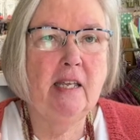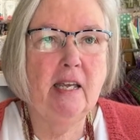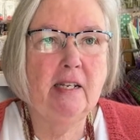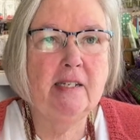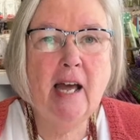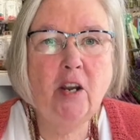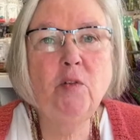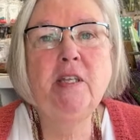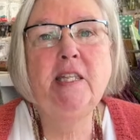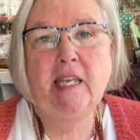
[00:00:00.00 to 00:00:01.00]
not
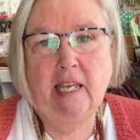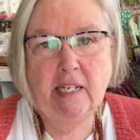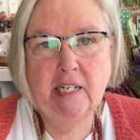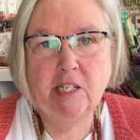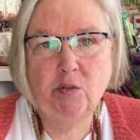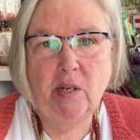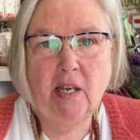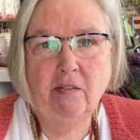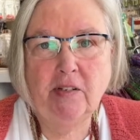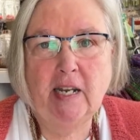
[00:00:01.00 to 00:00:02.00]
only the industry
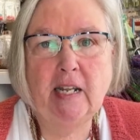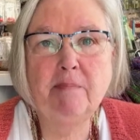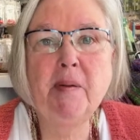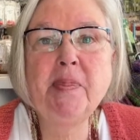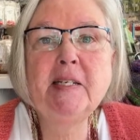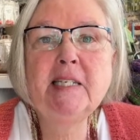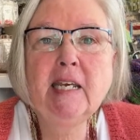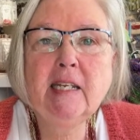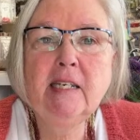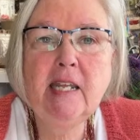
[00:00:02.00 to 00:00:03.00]
of knitting, but the
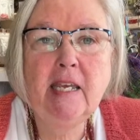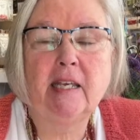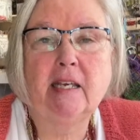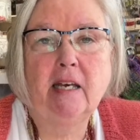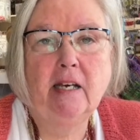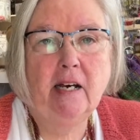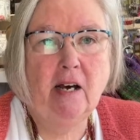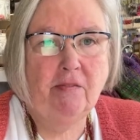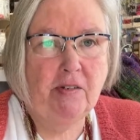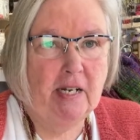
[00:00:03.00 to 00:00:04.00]
technique
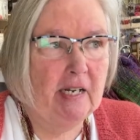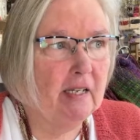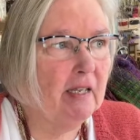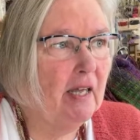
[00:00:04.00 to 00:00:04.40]
of knitting.